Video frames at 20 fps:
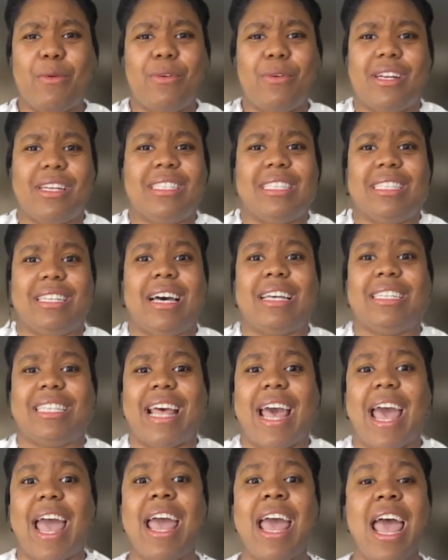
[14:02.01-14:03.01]
Who just does
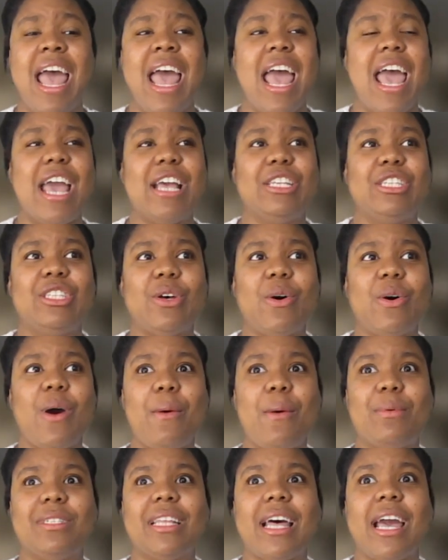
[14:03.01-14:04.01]
that? And so I
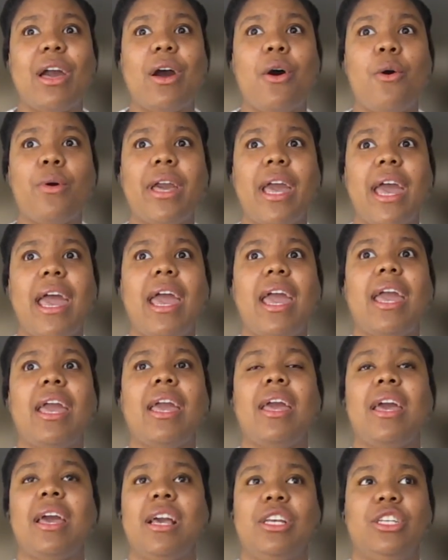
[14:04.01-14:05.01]
was like,
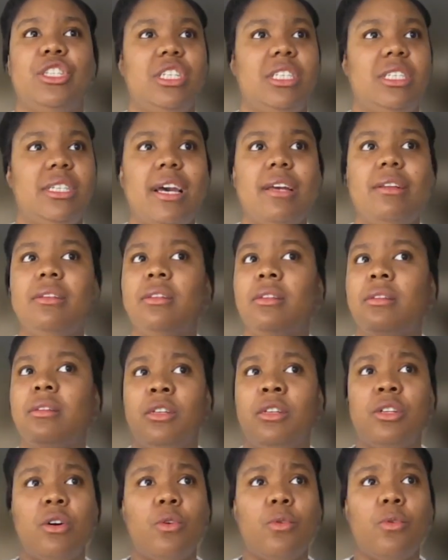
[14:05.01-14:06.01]
okay. She said,
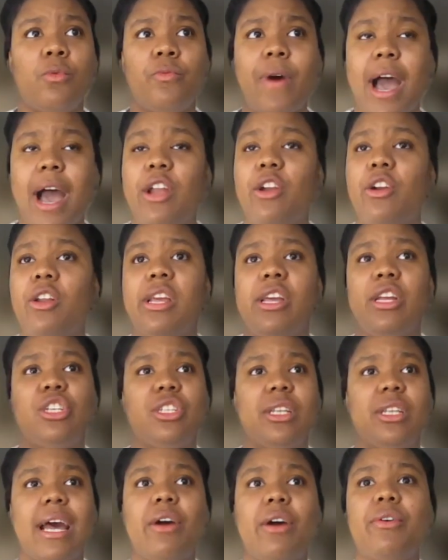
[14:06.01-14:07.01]
you know, find your niche,
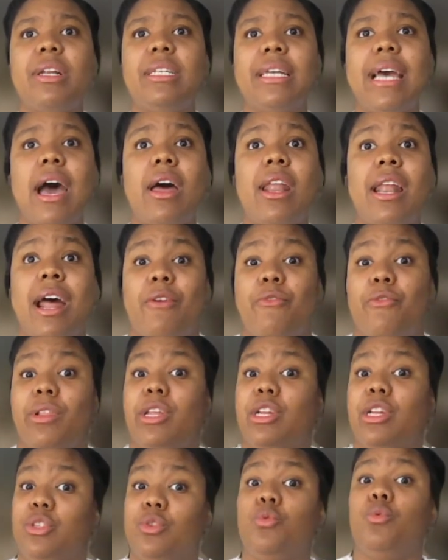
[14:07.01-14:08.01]
narrow it down, and I
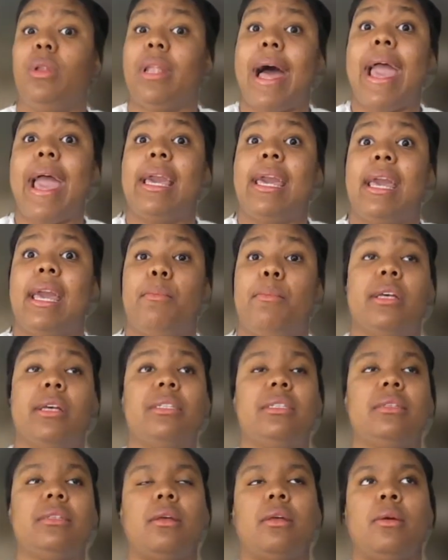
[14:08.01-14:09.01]
really do like it
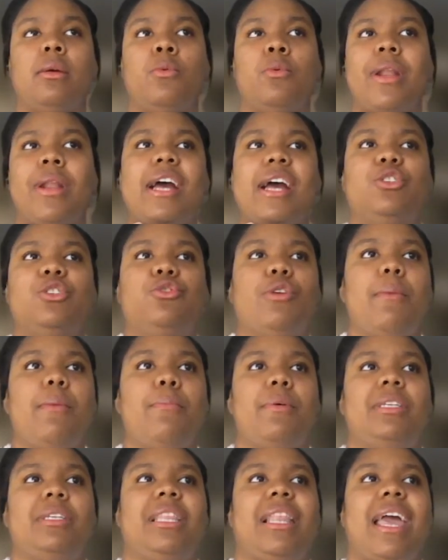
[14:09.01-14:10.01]
because when I drape,
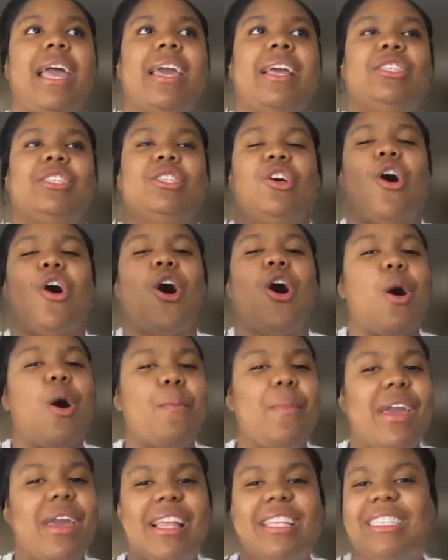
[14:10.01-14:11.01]
it's like it's
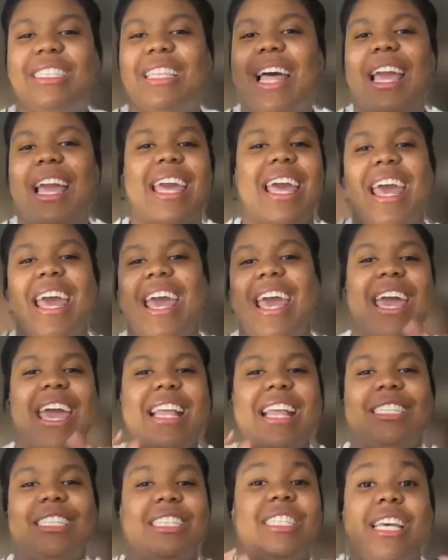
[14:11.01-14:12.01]
calming. It's like
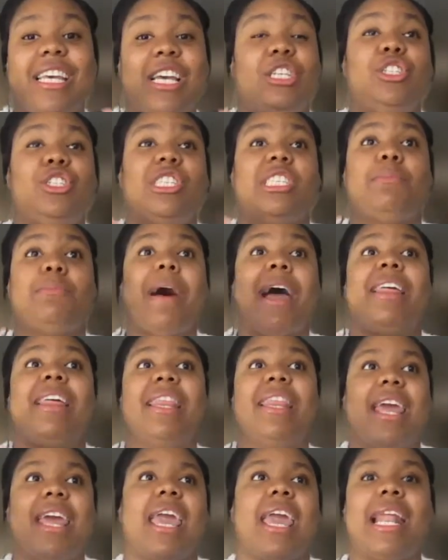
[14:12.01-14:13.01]
it's just, it's just my
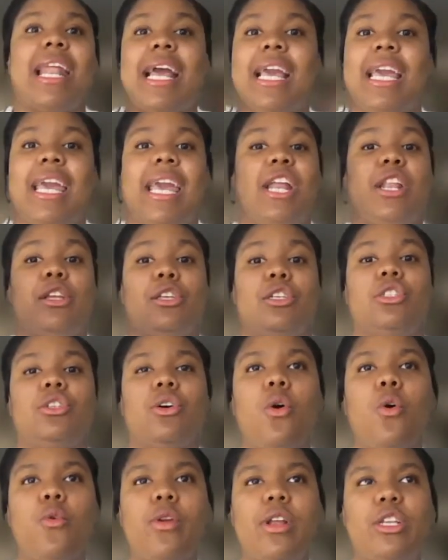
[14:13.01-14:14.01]
thing and I get in the
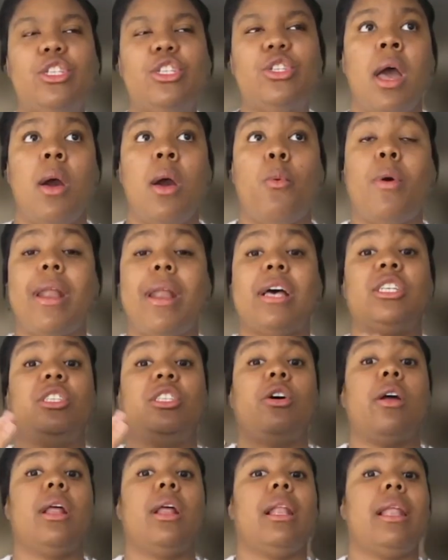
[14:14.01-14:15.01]
zone. And when I
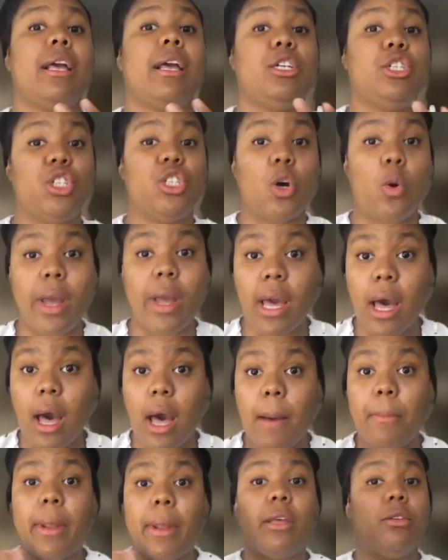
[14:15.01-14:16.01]
started like showing
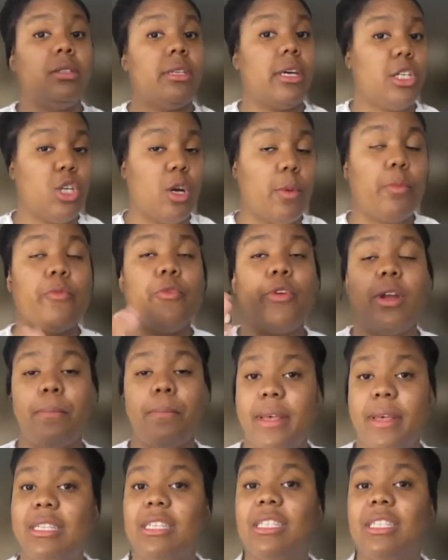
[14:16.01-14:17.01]
up, like you said, show for your
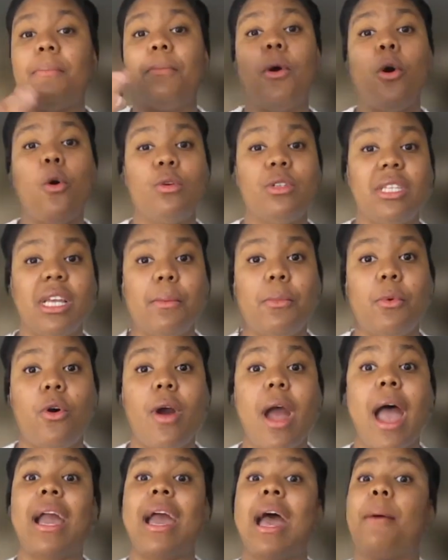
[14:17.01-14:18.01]
business and posting more,
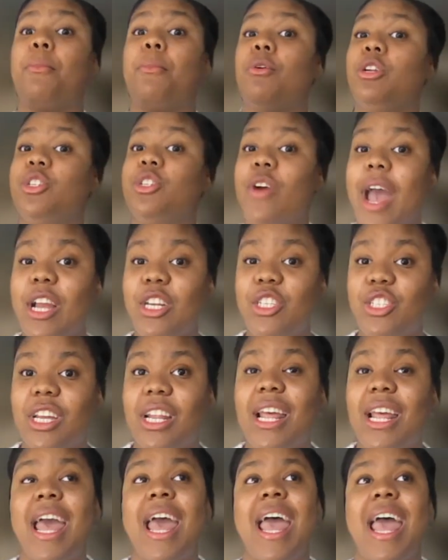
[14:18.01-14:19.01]
I got more
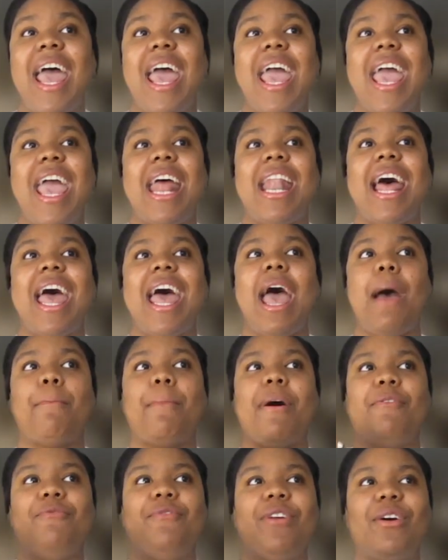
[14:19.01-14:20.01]
traction. And I had
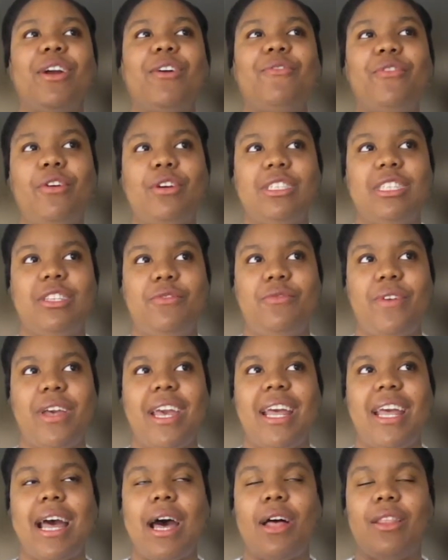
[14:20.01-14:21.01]
my very first
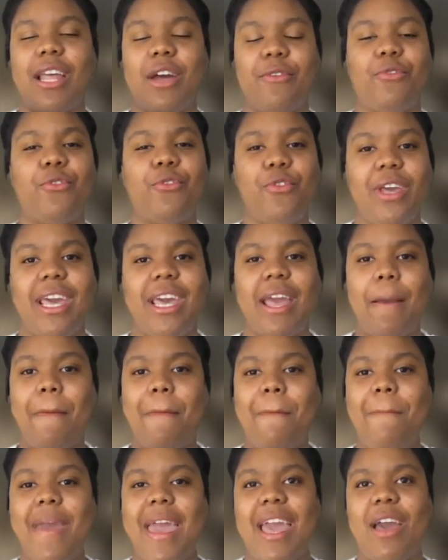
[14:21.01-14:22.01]
event, I'll never forget,
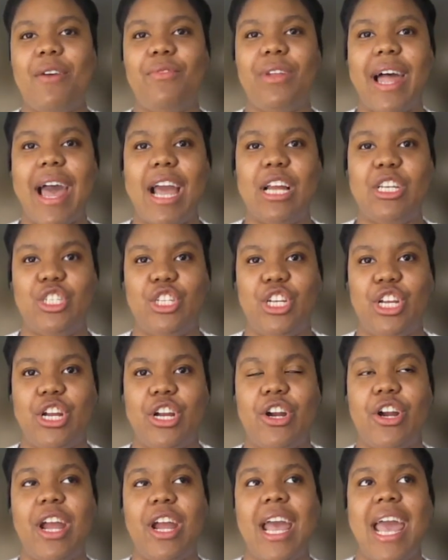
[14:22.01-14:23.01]
May of last
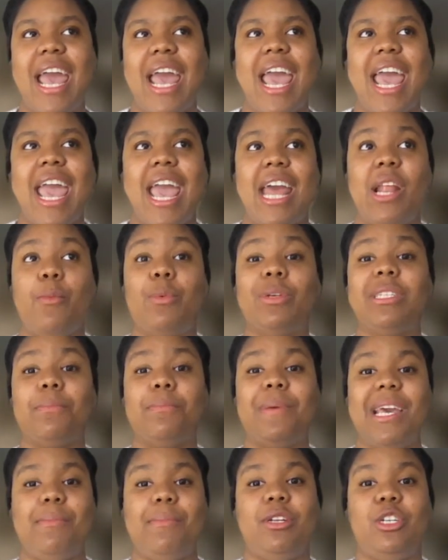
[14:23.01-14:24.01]
year. And it was a
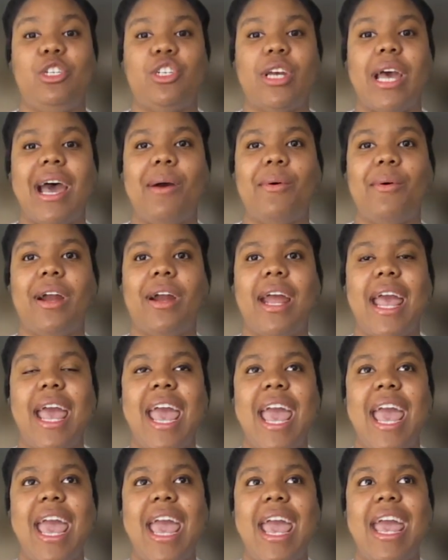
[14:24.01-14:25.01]
baby shower.
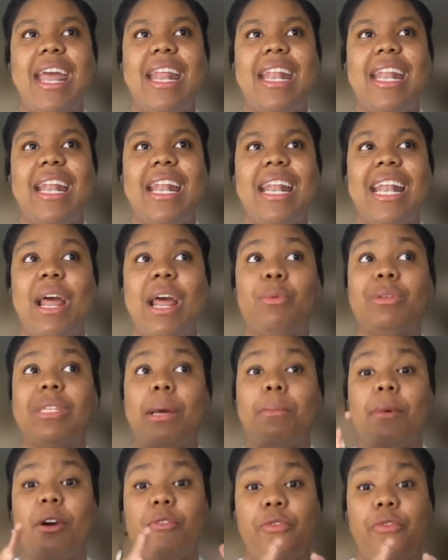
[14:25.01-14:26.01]
And that was
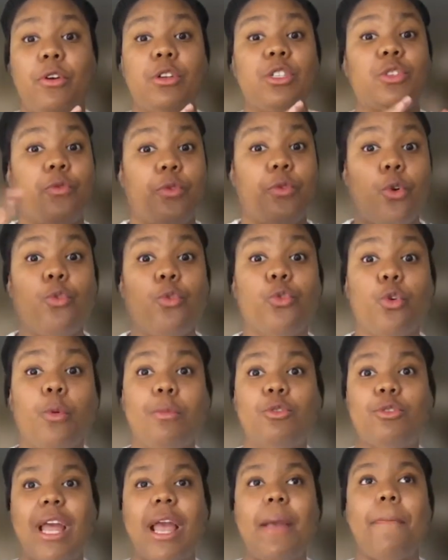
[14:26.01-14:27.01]
like my first full room
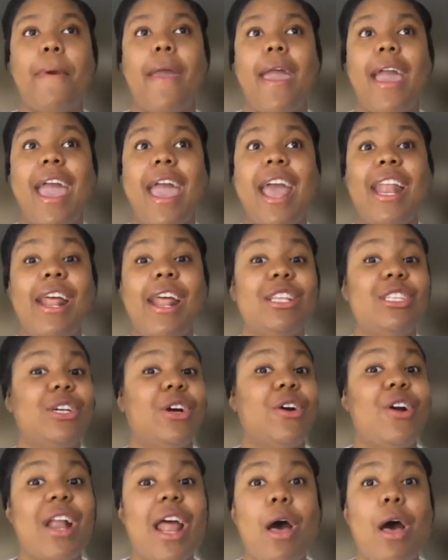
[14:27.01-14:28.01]
draping. And it
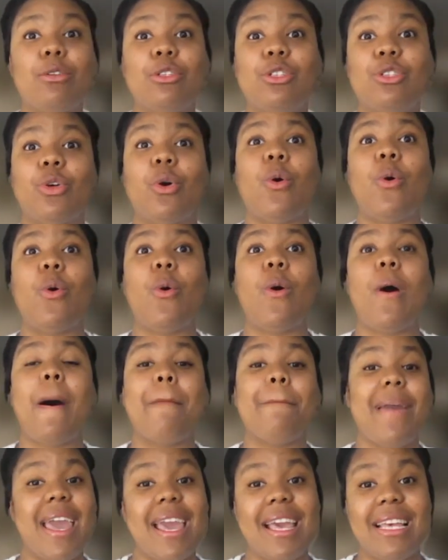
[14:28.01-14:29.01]
turned out so
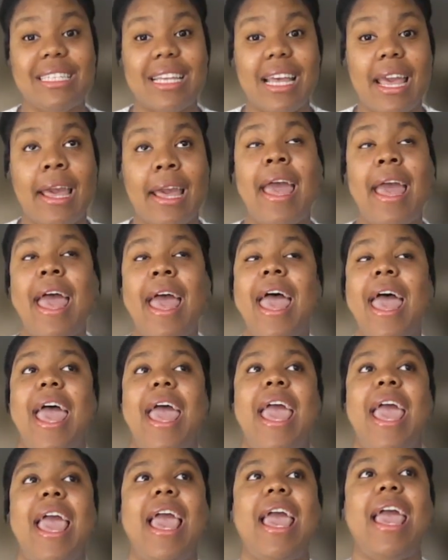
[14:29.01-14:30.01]
amazing.
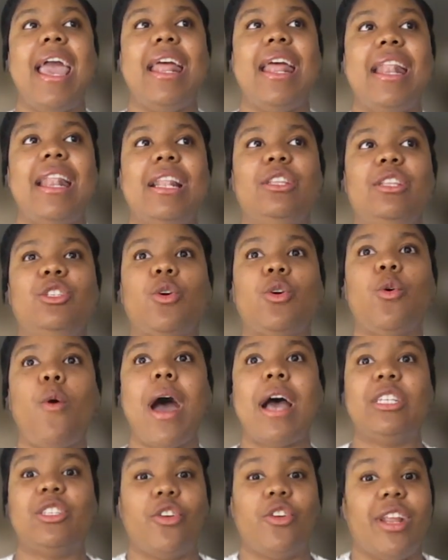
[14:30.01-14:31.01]
And so
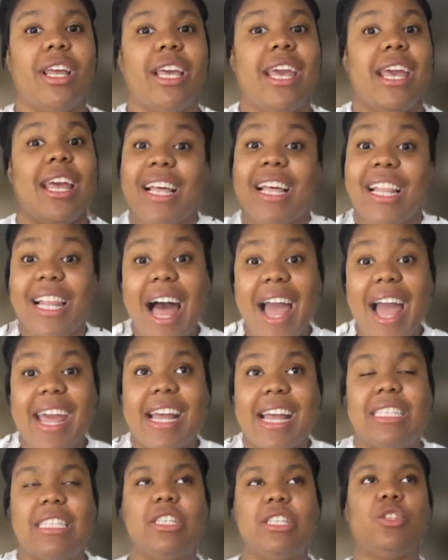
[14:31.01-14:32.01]
I started getting
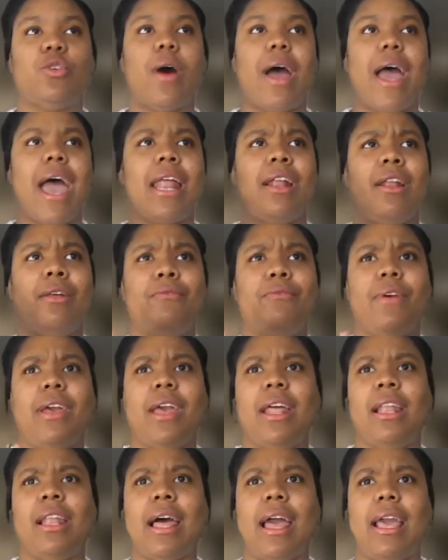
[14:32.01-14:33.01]
clients. And so I had an
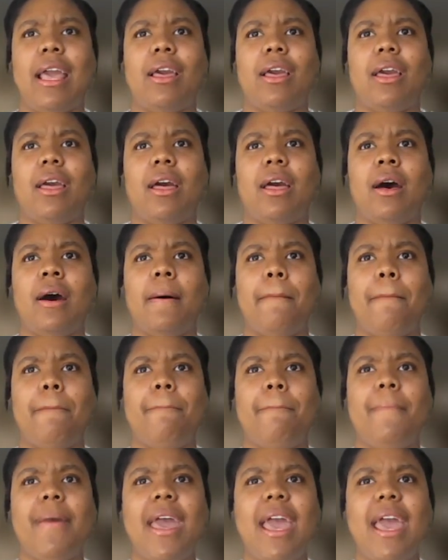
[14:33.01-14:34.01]
event in like um,
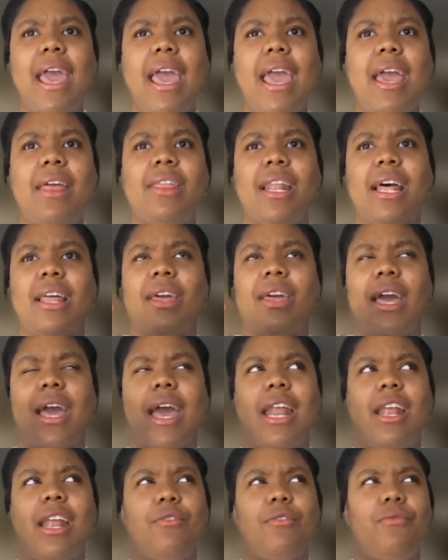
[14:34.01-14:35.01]
May. And then I think I
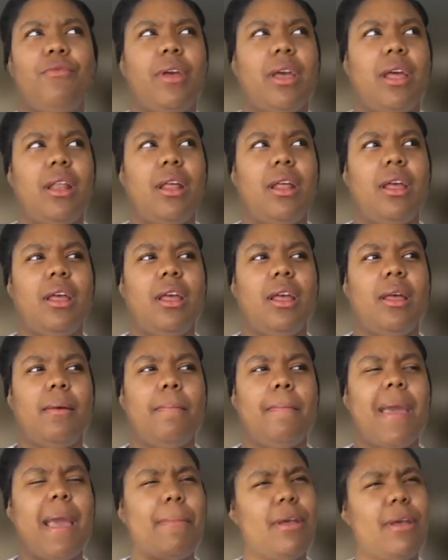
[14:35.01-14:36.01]
had an event
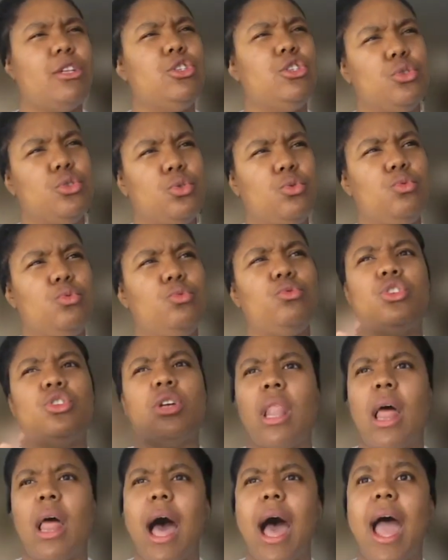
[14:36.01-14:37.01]
maybe June,
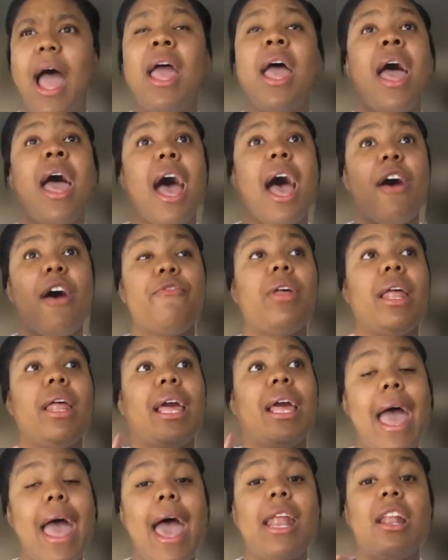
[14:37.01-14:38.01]
July. I felt
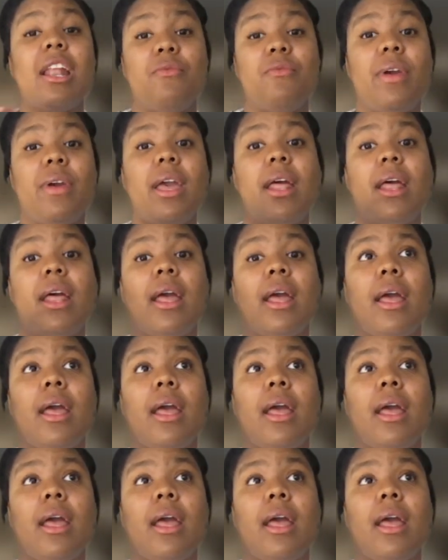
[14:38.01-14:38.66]
like I had an event